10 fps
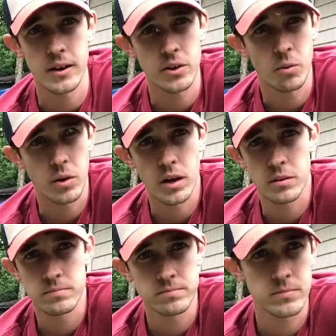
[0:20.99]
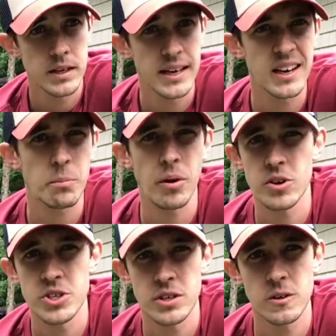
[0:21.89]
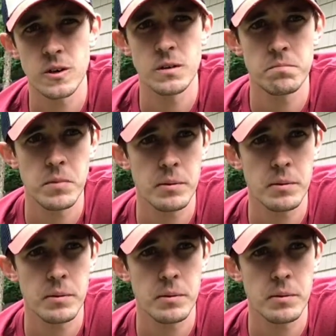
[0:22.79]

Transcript: You don't wanna hit a person or